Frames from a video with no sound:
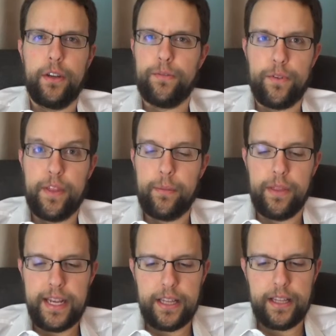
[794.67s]
for them
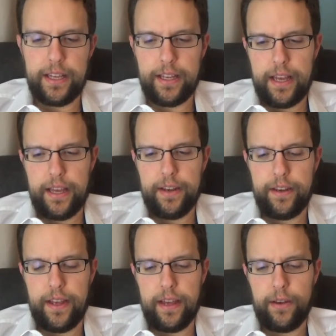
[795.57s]
lately,
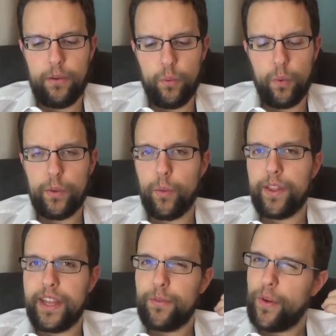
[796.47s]
and
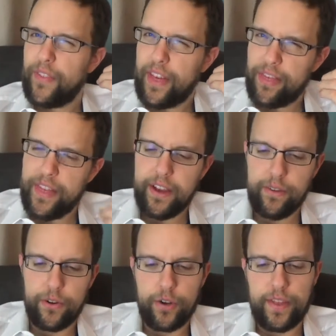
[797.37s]
what they think
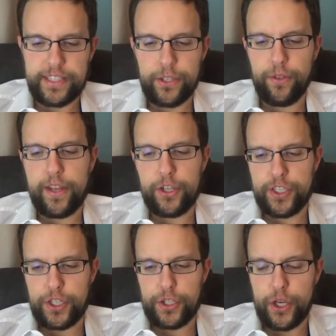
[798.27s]
of her, they still think
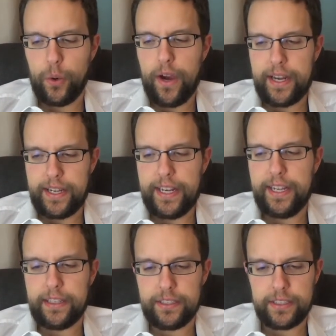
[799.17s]
she's a doe-eyed
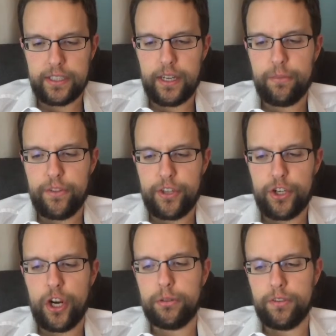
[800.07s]
idiot succumbed to the
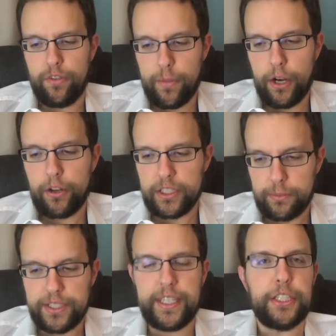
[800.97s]
charms of America's
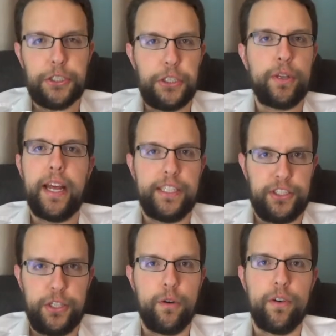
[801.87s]
mustachioed
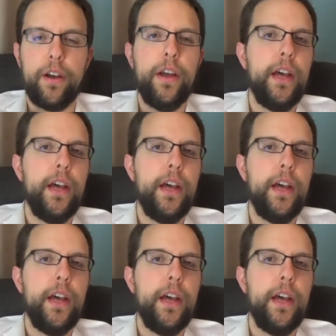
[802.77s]
Casanova.